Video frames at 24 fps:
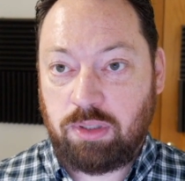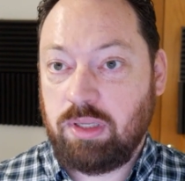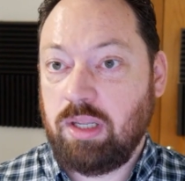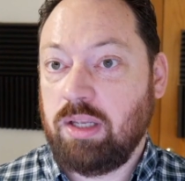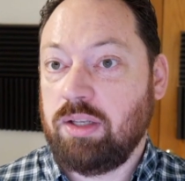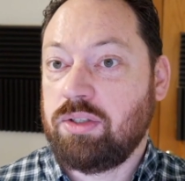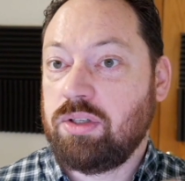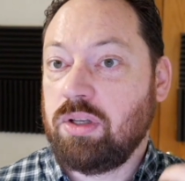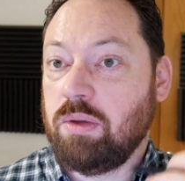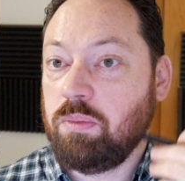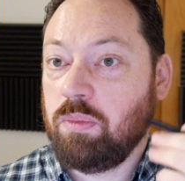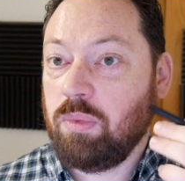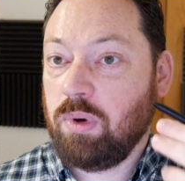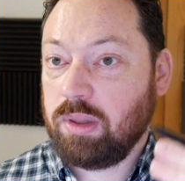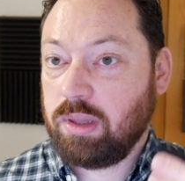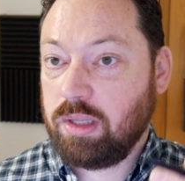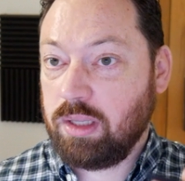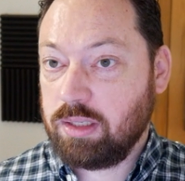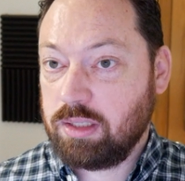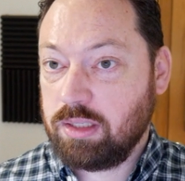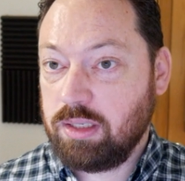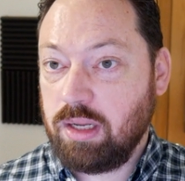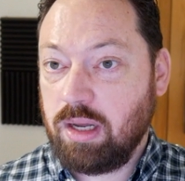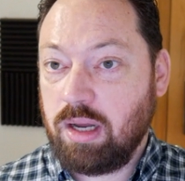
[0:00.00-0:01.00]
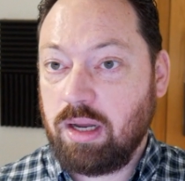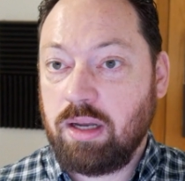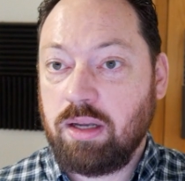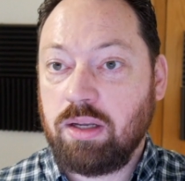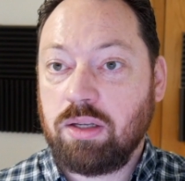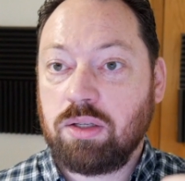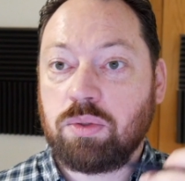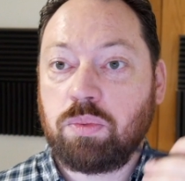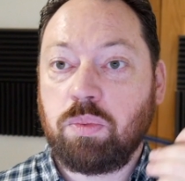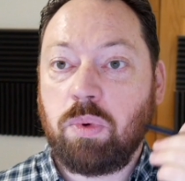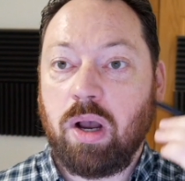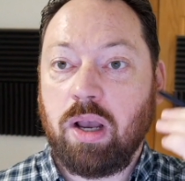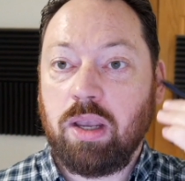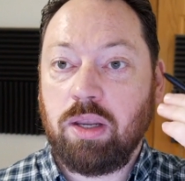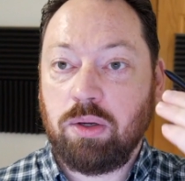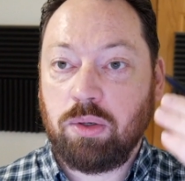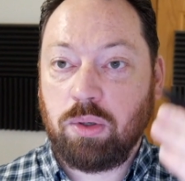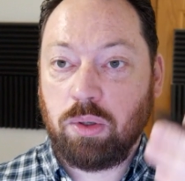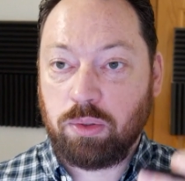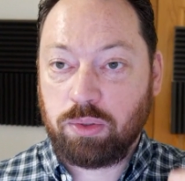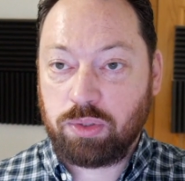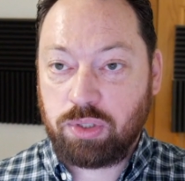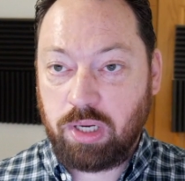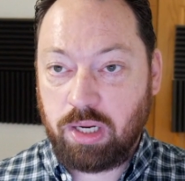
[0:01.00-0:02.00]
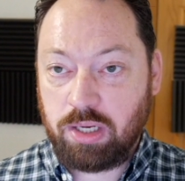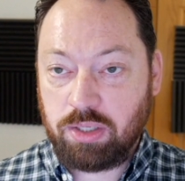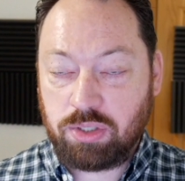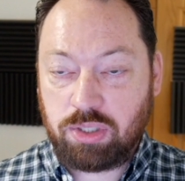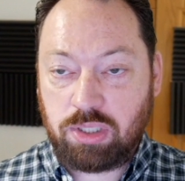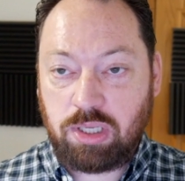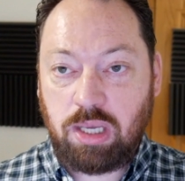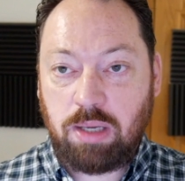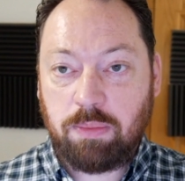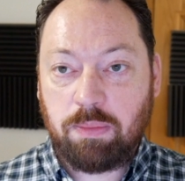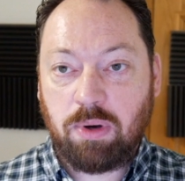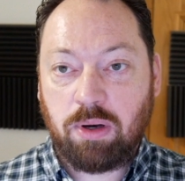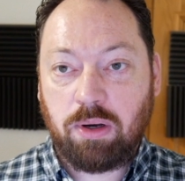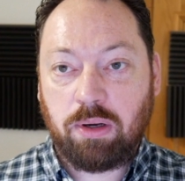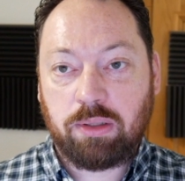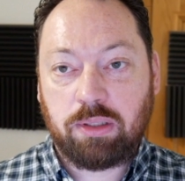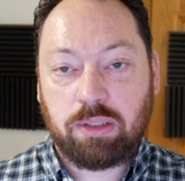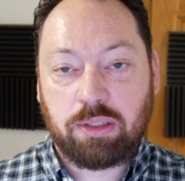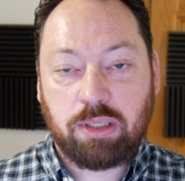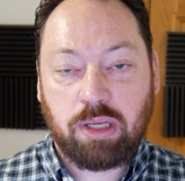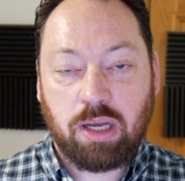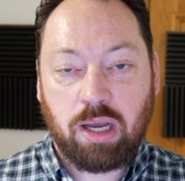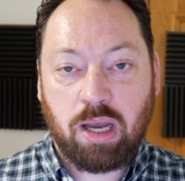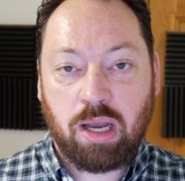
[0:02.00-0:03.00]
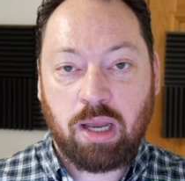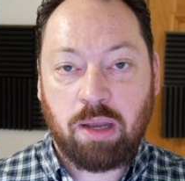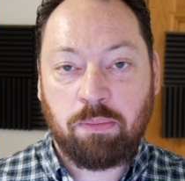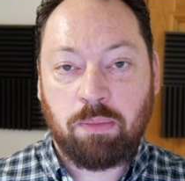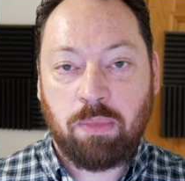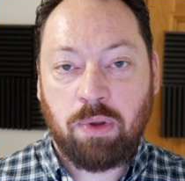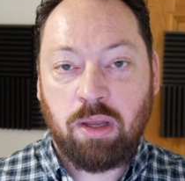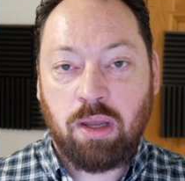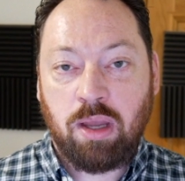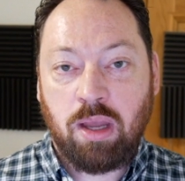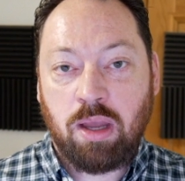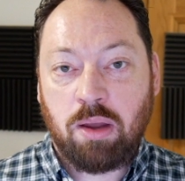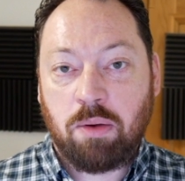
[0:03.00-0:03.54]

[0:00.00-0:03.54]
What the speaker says: teach them what this does, why you don't change schema all the time,